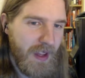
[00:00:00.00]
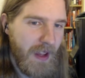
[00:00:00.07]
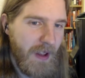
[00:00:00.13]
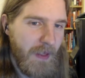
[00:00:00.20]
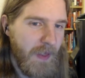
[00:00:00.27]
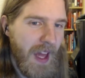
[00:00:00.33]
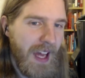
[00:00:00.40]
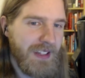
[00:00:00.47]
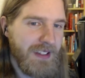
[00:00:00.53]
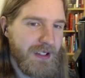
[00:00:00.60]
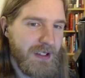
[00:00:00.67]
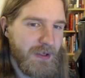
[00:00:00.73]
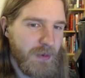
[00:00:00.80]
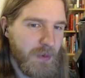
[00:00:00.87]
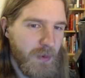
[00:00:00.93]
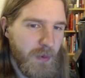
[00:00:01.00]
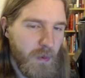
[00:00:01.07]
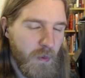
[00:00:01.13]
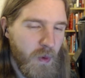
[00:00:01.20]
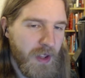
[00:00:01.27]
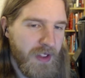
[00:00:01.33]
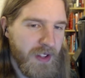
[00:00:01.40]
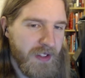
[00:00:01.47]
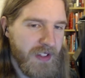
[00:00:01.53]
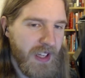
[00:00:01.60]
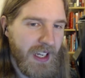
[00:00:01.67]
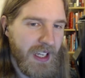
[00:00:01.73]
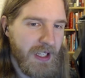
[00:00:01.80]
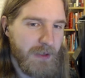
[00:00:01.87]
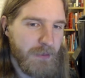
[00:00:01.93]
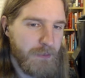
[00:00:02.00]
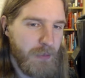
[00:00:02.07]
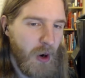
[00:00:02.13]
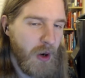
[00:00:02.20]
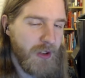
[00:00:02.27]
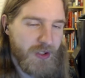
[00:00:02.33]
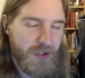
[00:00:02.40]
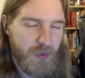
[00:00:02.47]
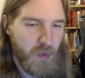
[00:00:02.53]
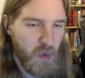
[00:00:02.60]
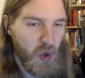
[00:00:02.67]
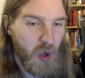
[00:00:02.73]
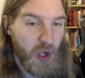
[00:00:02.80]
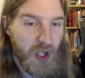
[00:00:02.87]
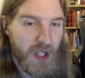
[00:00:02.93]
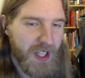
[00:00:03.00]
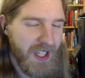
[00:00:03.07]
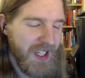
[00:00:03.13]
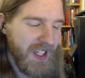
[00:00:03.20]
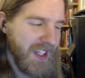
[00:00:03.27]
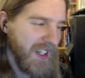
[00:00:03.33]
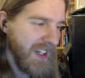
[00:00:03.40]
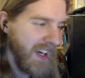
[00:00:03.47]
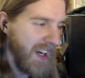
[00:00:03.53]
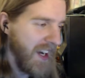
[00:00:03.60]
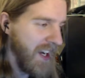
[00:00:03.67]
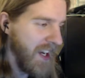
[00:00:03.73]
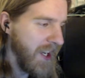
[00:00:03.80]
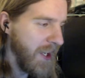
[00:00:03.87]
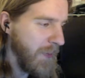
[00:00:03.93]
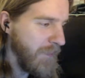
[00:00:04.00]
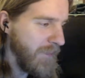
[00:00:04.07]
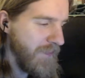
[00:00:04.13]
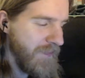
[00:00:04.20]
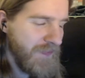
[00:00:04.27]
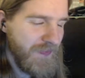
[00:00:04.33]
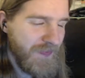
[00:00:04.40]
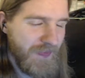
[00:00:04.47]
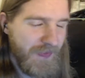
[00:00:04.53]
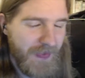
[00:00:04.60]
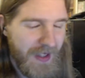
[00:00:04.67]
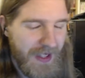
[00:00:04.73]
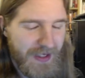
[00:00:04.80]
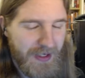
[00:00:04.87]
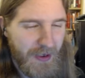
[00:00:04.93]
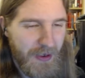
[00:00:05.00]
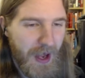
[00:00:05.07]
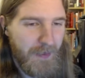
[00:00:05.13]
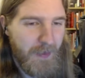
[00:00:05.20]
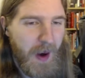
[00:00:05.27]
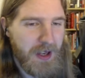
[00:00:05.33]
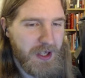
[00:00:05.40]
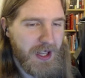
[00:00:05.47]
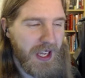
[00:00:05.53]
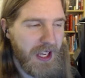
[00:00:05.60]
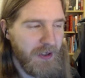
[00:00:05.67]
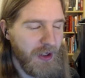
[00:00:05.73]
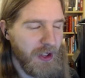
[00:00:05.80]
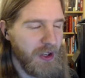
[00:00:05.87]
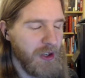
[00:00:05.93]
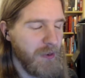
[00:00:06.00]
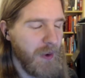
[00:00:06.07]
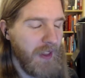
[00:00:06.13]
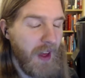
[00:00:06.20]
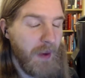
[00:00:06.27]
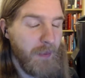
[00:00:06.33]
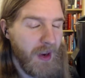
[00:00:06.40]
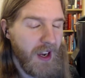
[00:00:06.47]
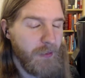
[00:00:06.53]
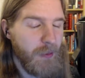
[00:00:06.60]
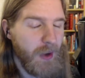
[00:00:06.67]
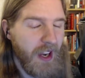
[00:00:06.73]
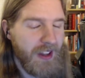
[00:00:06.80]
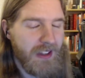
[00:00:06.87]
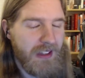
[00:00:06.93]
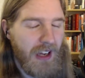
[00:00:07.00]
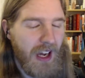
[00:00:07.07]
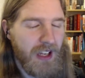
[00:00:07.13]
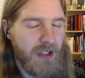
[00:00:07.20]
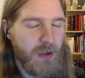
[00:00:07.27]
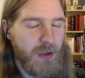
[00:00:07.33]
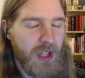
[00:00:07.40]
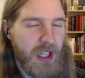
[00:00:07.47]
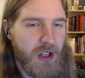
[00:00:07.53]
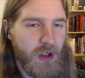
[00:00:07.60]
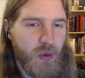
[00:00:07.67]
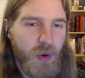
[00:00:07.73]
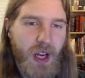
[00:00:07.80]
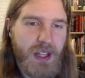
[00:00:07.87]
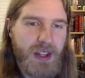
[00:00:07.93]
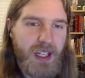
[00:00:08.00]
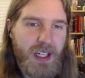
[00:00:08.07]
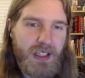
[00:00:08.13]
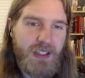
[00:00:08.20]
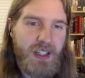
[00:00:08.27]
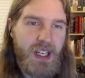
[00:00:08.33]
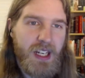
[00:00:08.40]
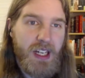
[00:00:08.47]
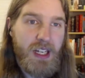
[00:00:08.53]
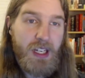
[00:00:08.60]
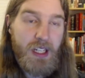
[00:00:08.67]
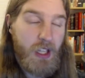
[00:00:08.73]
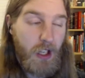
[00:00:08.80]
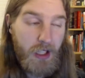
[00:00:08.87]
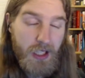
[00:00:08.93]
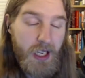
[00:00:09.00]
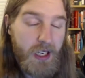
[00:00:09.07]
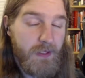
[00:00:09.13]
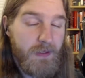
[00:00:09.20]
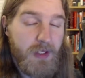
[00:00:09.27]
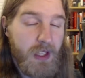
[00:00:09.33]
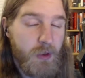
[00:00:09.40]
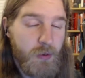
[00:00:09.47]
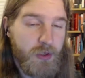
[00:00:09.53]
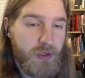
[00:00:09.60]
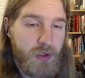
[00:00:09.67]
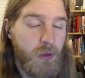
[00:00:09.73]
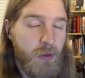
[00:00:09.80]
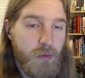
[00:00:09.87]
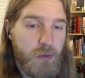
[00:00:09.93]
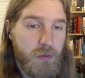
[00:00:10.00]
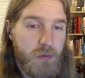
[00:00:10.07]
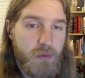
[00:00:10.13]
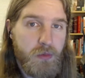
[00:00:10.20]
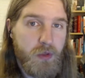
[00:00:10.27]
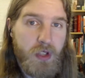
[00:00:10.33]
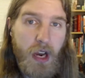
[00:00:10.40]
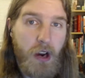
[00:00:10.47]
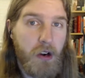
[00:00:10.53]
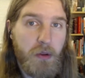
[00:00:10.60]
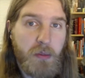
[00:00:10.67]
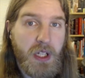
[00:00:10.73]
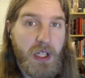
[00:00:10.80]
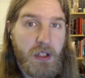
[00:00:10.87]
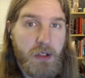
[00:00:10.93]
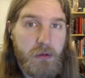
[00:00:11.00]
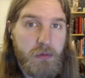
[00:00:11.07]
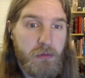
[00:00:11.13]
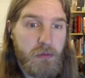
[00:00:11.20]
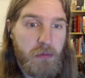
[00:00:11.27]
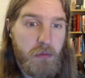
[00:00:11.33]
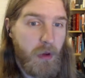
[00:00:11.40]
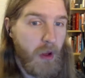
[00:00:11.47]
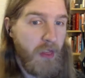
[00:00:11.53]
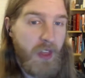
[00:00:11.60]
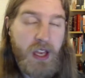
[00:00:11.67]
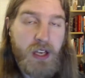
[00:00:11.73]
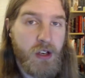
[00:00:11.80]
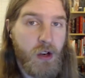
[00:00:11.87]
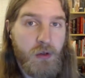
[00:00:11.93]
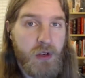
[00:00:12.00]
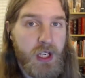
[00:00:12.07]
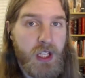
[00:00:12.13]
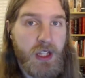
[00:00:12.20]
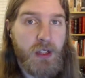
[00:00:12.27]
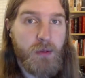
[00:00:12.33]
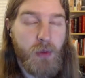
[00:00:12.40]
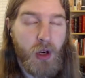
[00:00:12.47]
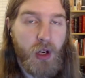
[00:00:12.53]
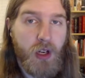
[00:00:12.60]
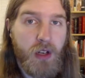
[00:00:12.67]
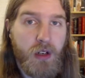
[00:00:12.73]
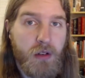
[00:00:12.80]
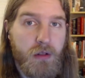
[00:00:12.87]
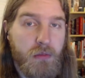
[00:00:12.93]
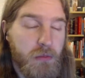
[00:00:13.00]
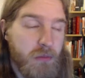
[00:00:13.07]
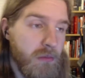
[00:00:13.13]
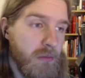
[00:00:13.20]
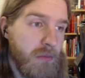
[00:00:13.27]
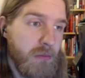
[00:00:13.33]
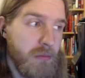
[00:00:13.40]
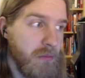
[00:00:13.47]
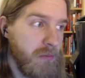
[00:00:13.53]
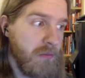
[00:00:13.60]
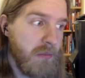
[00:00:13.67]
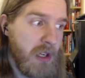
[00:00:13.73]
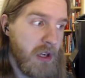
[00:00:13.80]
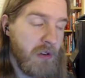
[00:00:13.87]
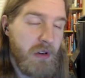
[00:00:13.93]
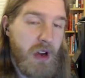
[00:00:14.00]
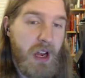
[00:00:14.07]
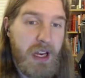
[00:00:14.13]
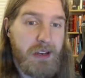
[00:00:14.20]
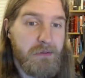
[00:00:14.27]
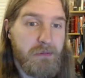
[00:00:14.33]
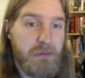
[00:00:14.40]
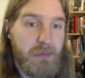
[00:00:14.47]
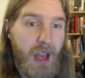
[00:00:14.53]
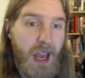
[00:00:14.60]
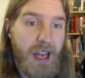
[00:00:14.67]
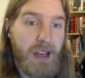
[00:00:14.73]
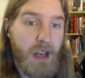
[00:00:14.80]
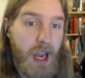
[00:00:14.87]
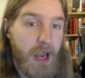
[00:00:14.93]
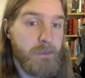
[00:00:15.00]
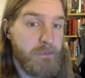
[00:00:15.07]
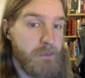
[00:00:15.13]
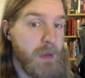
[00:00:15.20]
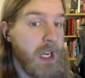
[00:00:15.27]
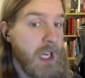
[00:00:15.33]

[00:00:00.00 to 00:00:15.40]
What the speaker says: that's what the second parts were. So not much they could really do about that. But I do think you're right that a lot of sequels do terribly. They don't hit the mark. You're right. Because they are trying